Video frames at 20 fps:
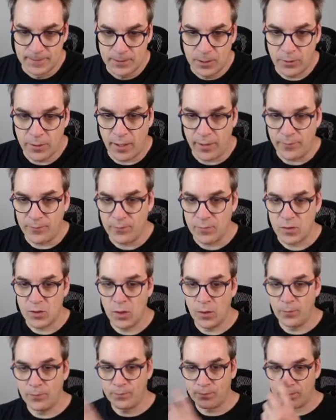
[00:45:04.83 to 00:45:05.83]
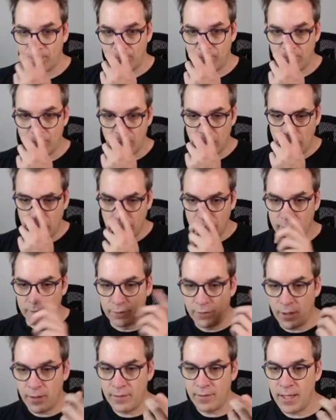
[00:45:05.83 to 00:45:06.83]
Okay, so
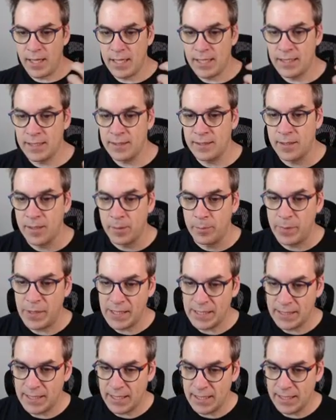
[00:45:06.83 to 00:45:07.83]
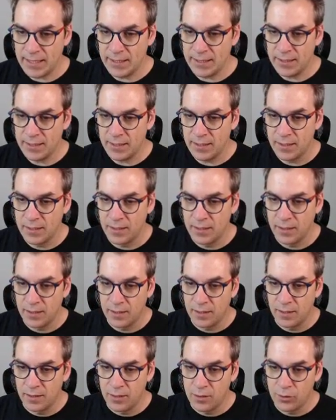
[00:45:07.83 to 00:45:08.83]
front end, back end,
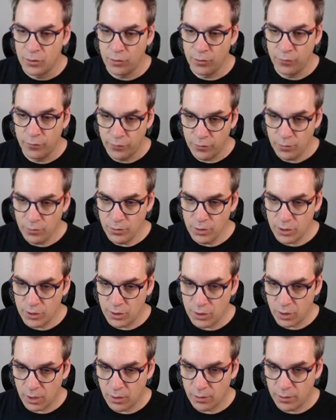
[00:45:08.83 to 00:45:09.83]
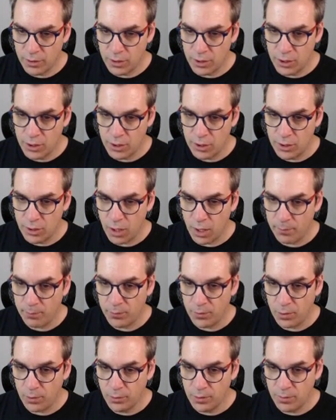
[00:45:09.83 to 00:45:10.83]
to view the storage,
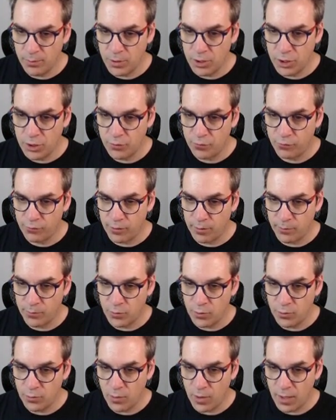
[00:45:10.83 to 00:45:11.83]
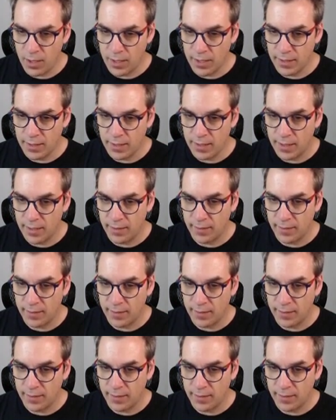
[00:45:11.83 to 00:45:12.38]
upload image from UI.